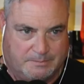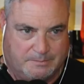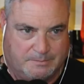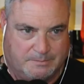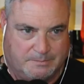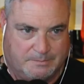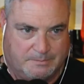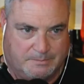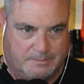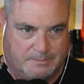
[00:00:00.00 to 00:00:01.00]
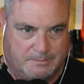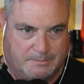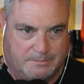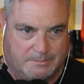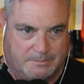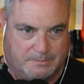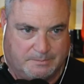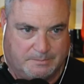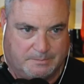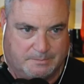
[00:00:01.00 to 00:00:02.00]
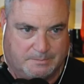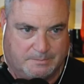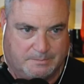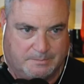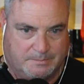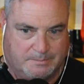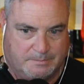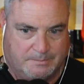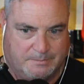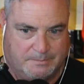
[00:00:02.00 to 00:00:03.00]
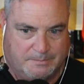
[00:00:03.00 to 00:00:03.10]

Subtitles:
The person shown says nothing.